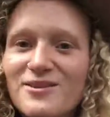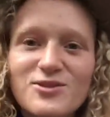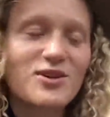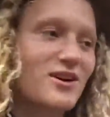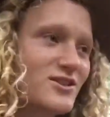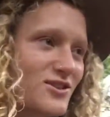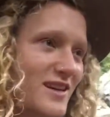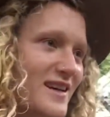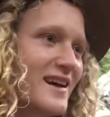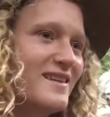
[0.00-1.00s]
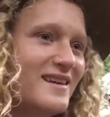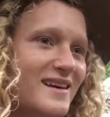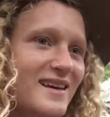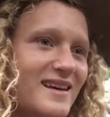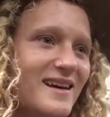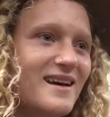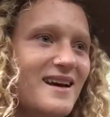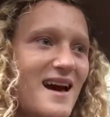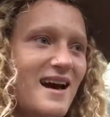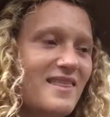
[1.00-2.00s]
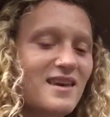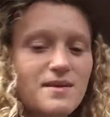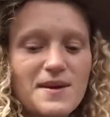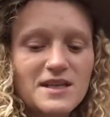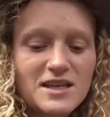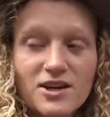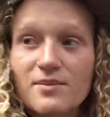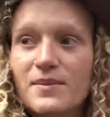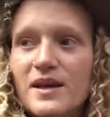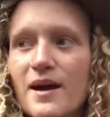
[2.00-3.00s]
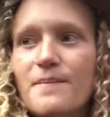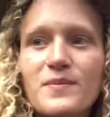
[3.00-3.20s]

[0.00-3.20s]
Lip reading: go do laundry and then I think make dinner. But yeah,